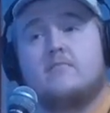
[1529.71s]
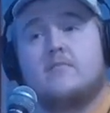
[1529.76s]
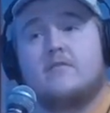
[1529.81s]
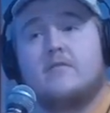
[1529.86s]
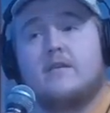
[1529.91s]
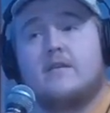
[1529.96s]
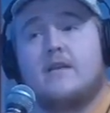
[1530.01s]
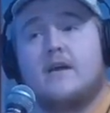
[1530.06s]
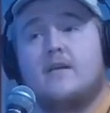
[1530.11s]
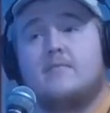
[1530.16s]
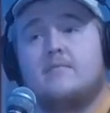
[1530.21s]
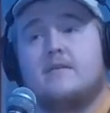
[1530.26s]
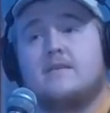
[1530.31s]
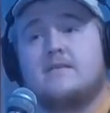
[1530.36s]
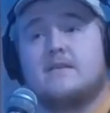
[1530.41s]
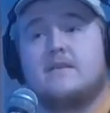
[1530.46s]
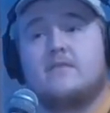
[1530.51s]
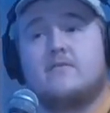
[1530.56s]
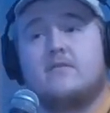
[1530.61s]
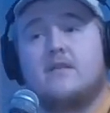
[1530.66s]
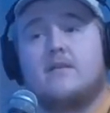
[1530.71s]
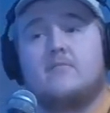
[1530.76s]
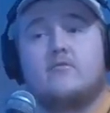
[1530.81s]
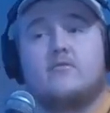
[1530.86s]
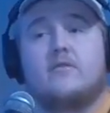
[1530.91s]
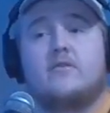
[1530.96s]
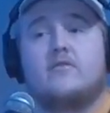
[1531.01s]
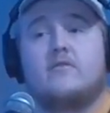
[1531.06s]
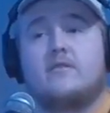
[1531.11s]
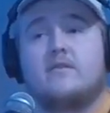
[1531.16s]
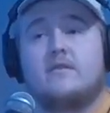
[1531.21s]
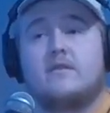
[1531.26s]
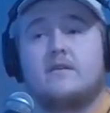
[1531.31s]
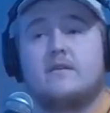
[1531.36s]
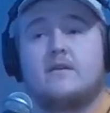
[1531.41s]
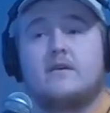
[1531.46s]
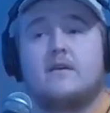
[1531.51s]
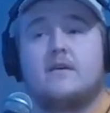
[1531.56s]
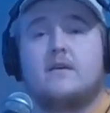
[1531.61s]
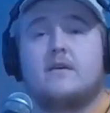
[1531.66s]
But right now, being as I do a lot more deer hunting,
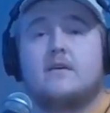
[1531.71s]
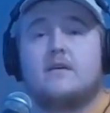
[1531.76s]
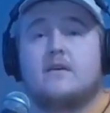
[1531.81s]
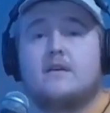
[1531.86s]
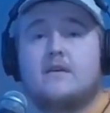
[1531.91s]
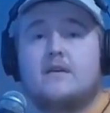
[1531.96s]
mm-hmm.